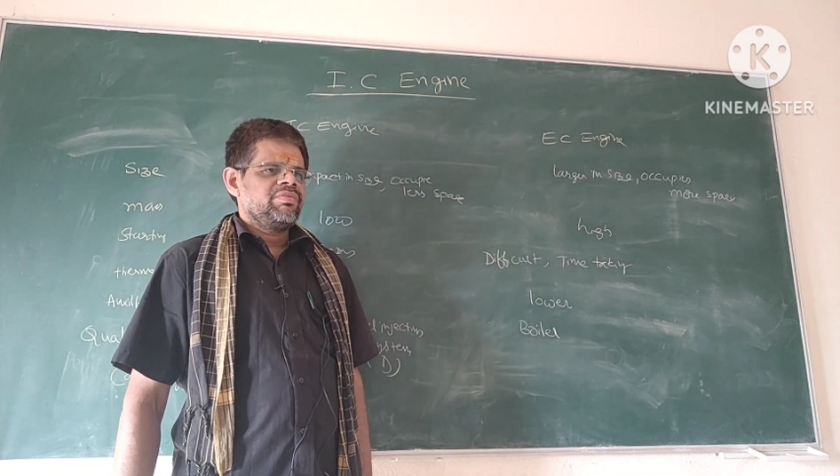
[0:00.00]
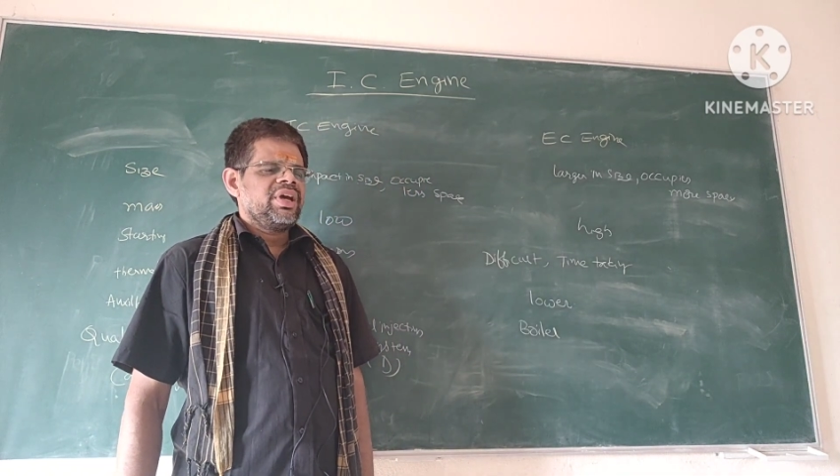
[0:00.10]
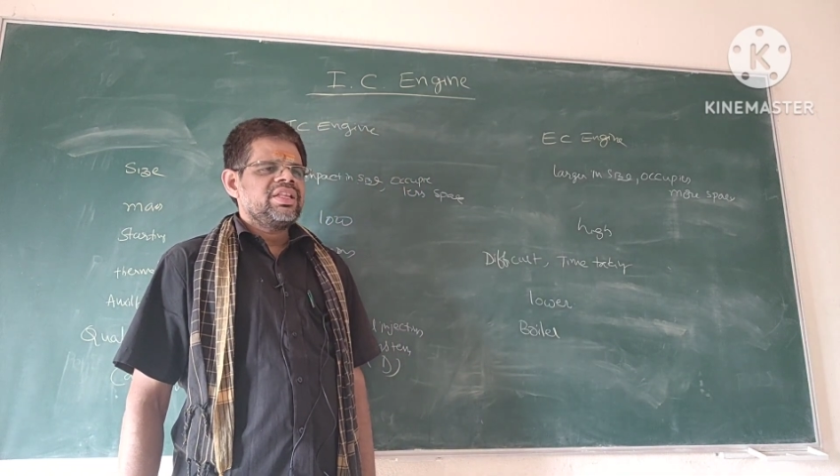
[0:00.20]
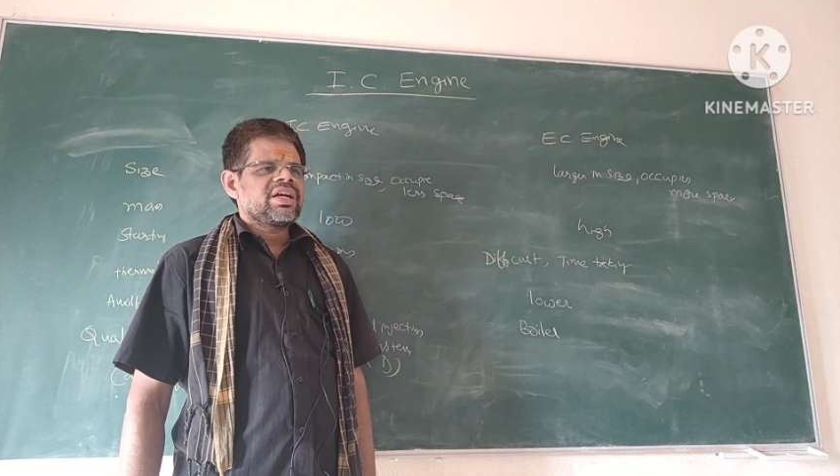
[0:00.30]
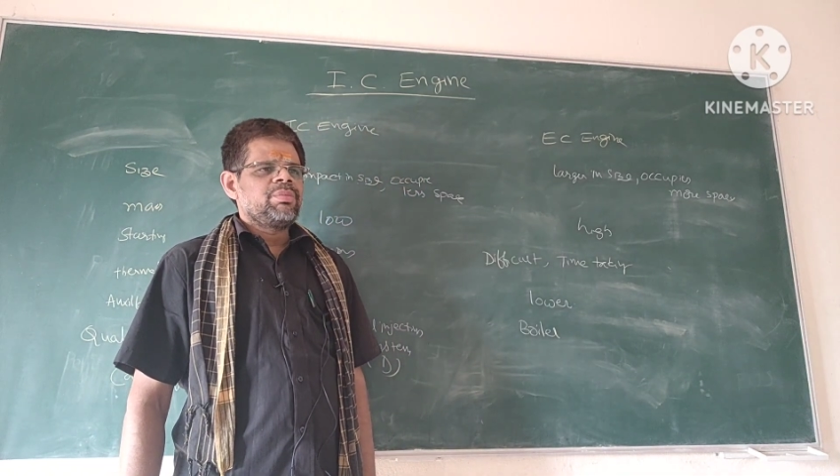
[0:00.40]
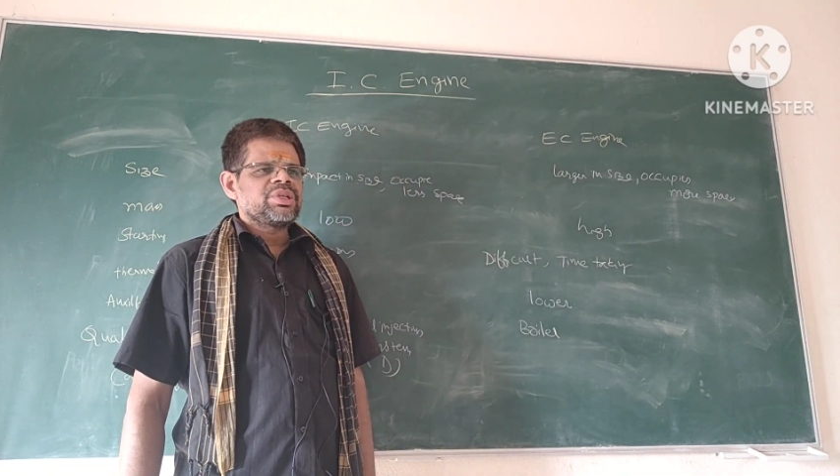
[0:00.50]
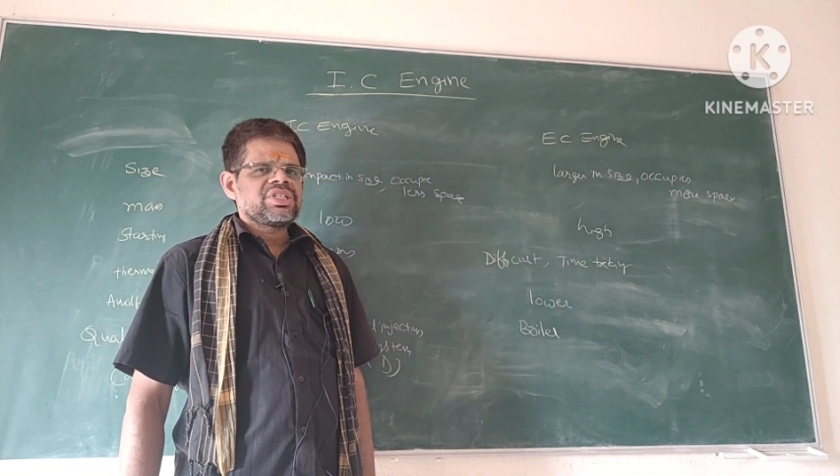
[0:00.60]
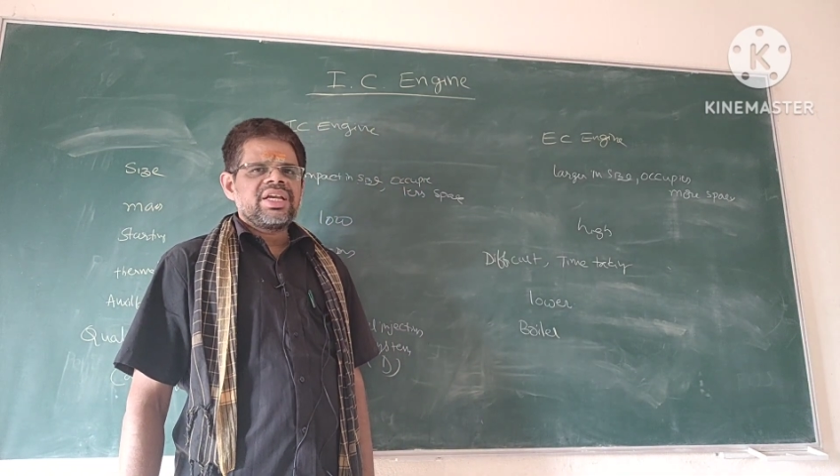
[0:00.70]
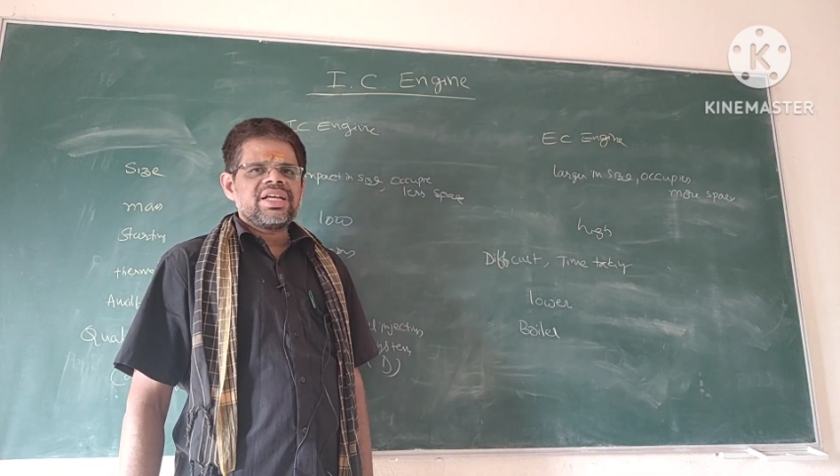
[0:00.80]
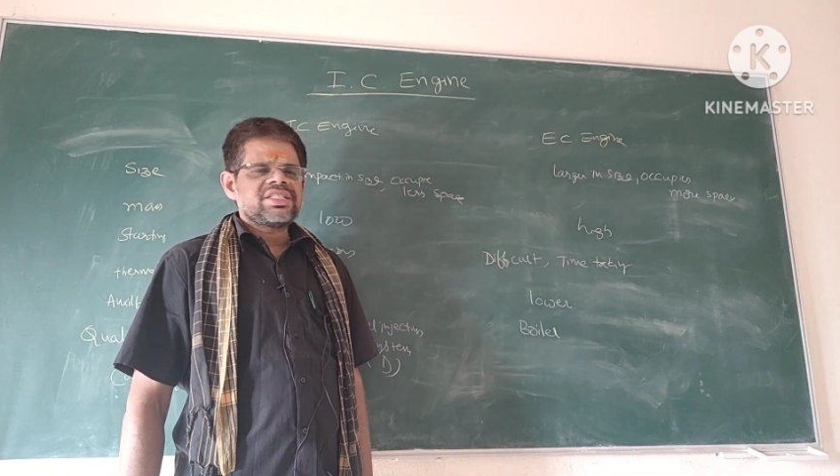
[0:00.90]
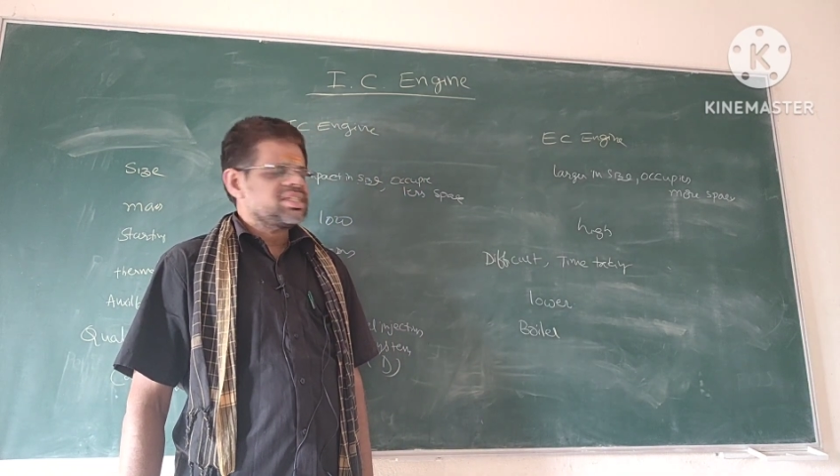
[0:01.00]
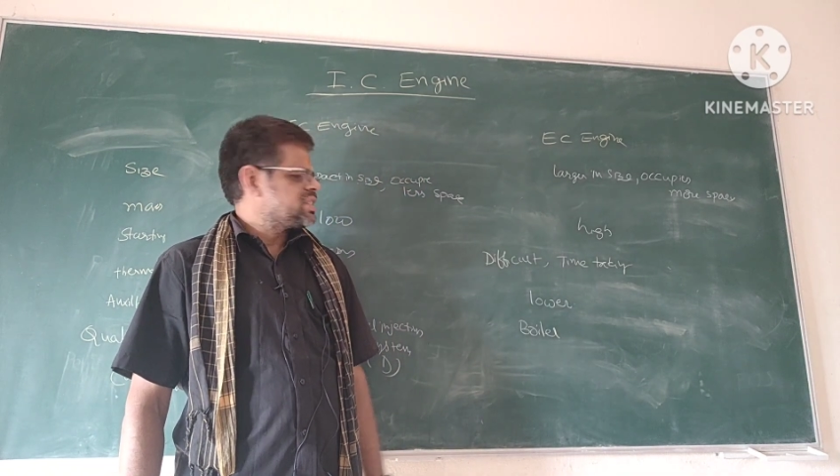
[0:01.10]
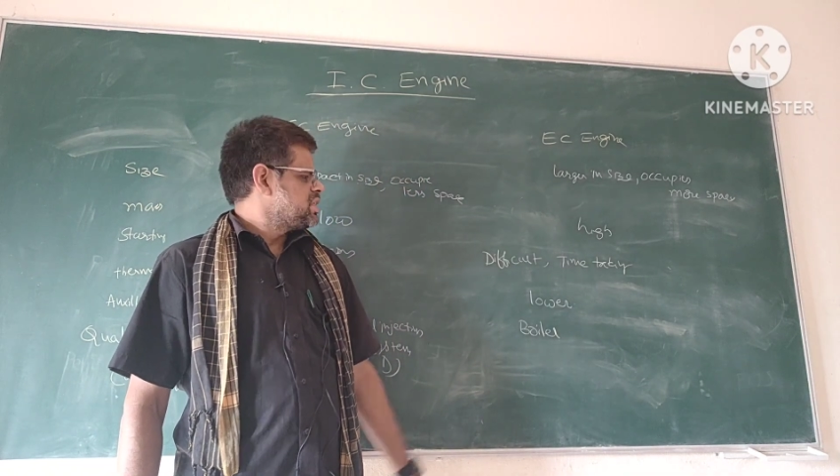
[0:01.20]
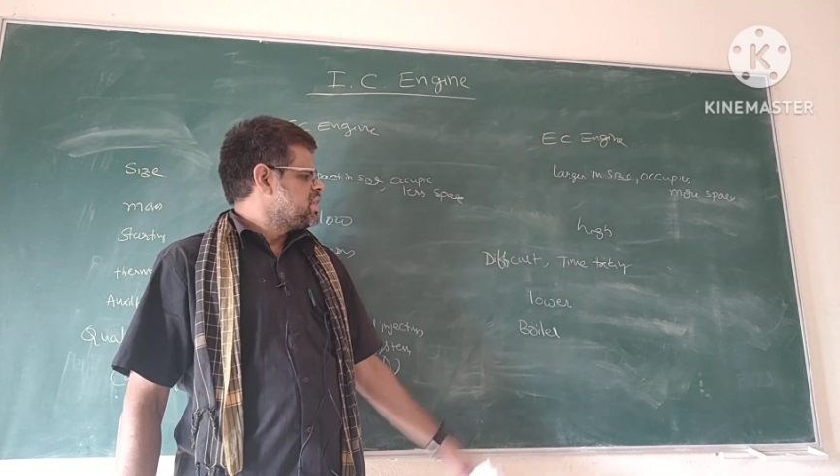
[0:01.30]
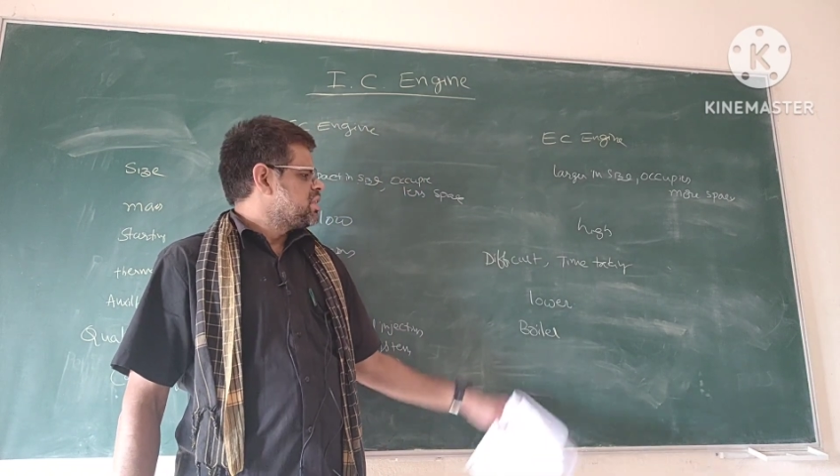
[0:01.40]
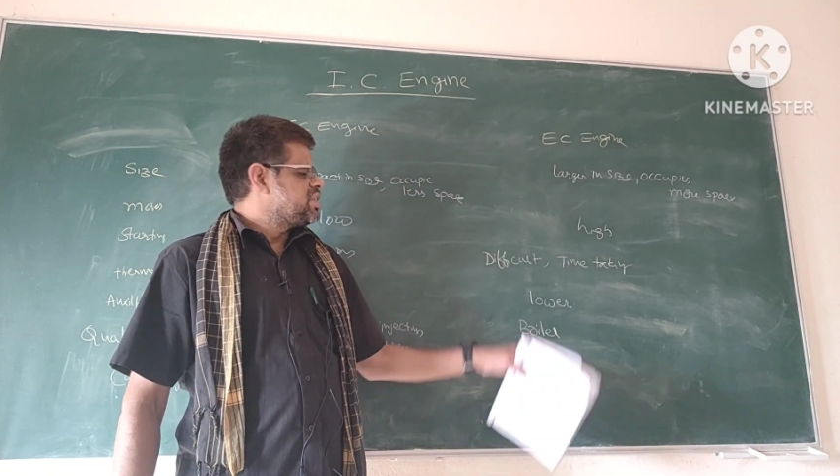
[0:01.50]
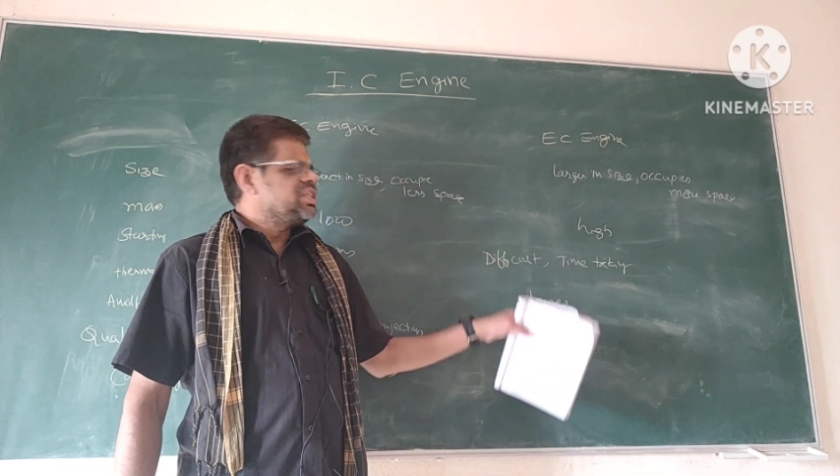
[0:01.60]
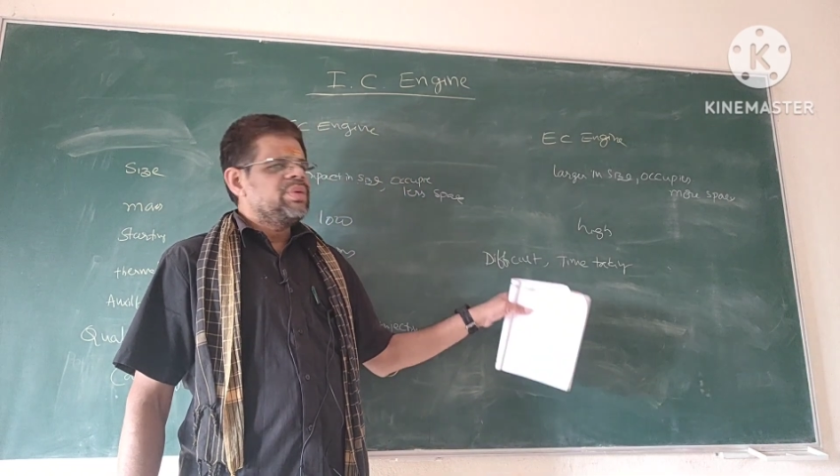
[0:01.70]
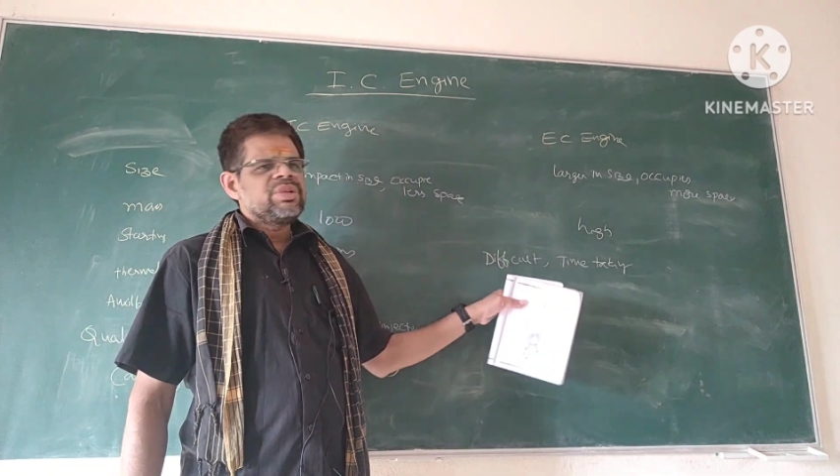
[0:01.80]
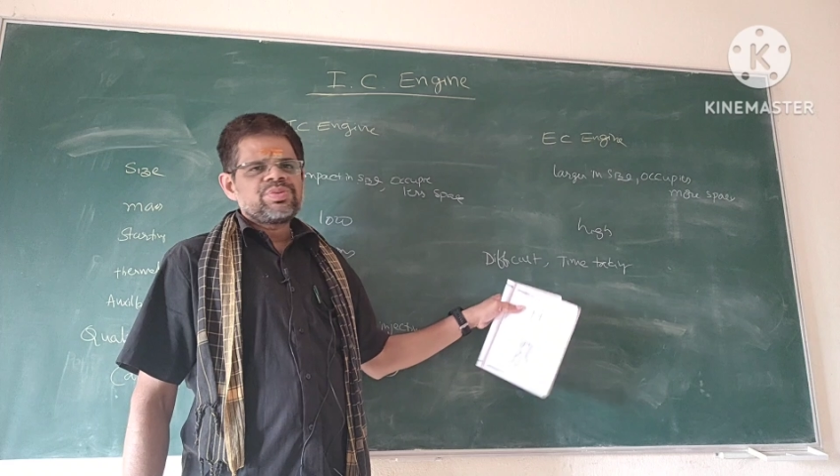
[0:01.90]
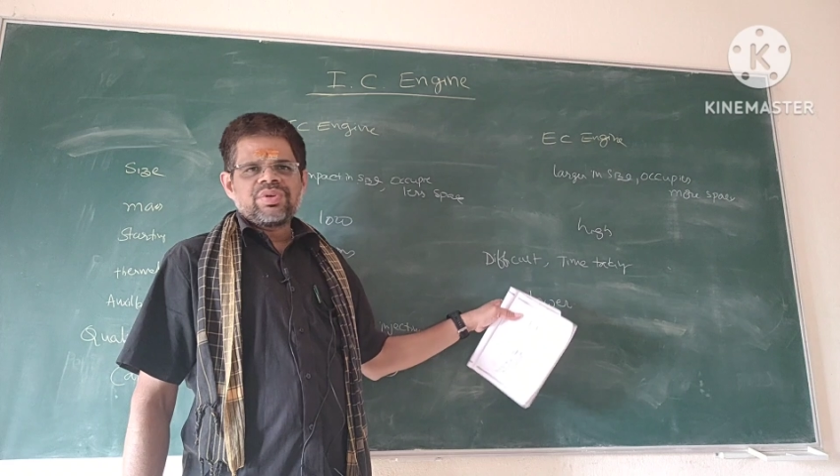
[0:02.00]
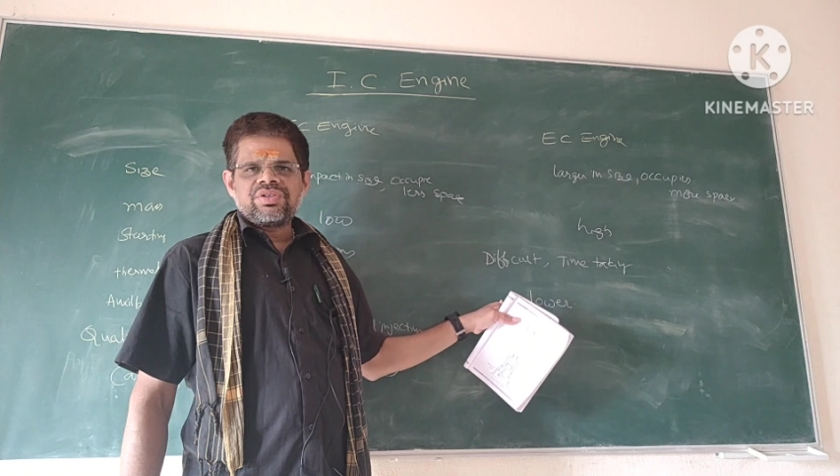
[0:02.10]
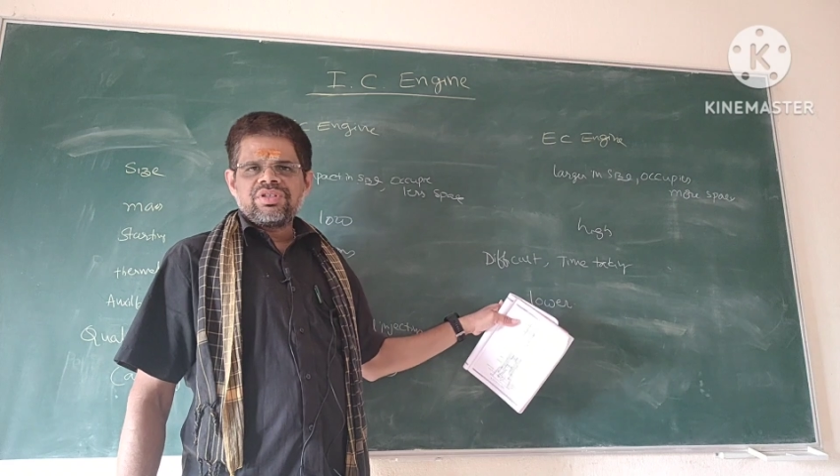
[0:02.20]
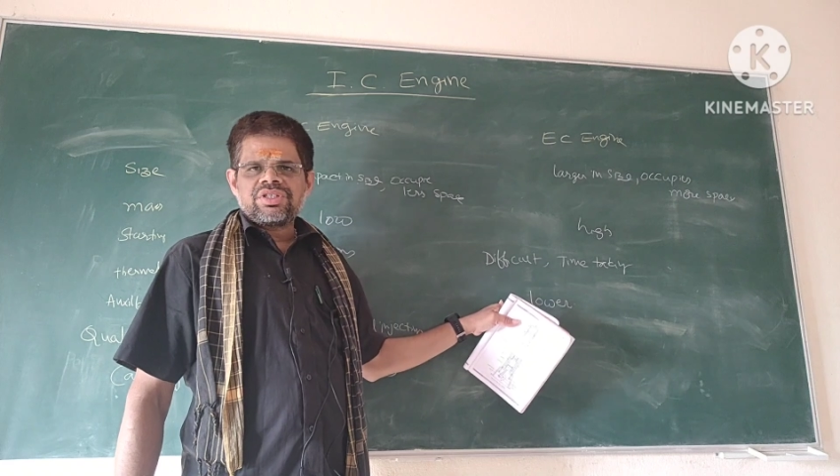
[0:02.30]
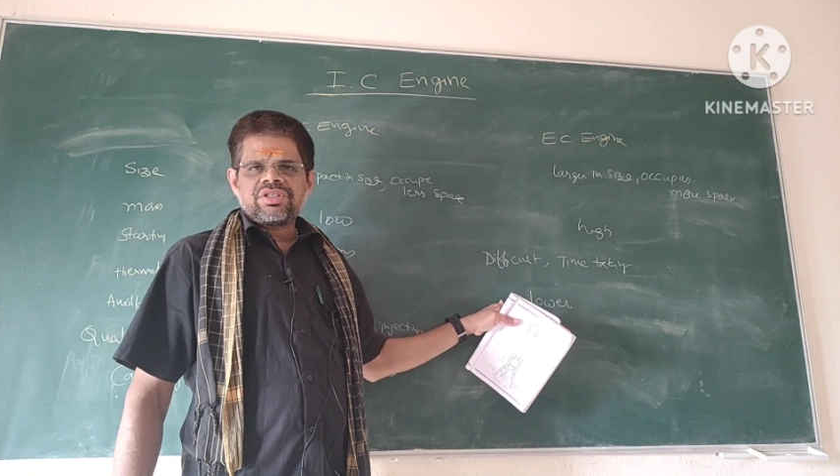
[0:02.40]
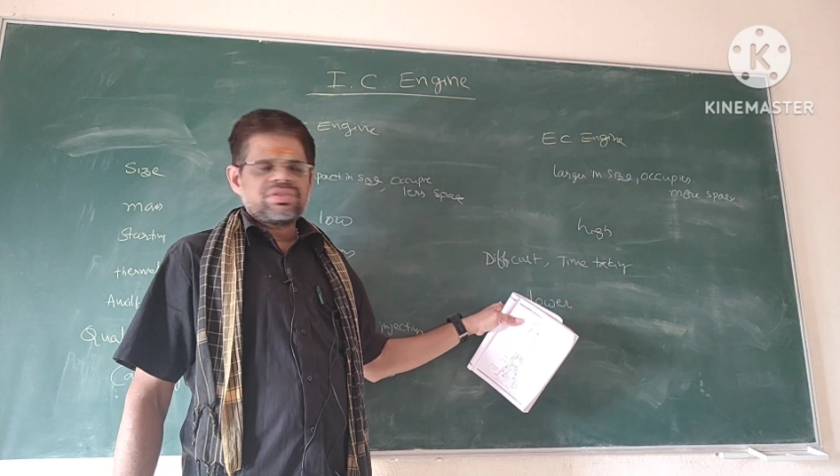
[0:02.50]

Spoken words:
By the combustion gases, the steam is produced.